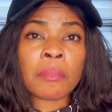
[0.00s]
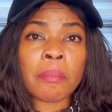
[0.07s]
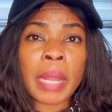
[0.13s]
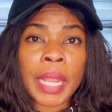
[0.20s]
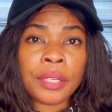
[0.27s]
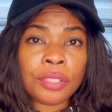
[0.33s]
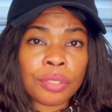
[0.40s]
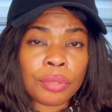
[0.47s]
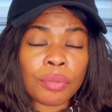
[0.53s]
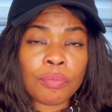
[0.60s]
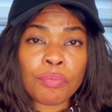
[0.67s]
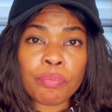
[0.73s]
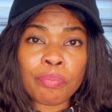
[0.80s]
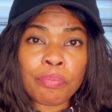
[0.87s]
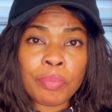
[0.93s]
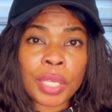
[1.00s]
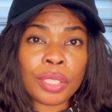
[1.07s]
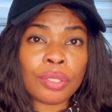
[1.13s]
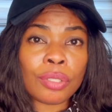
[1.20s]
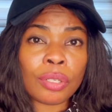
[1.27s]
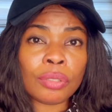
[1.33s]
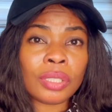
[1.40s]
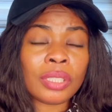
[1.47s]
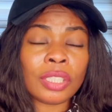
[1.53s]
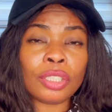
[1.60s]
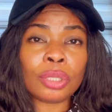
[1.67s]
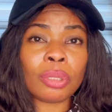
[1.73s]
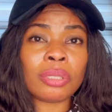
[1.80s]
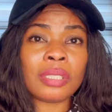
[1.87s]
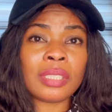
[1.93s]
Mind you, majority, in short,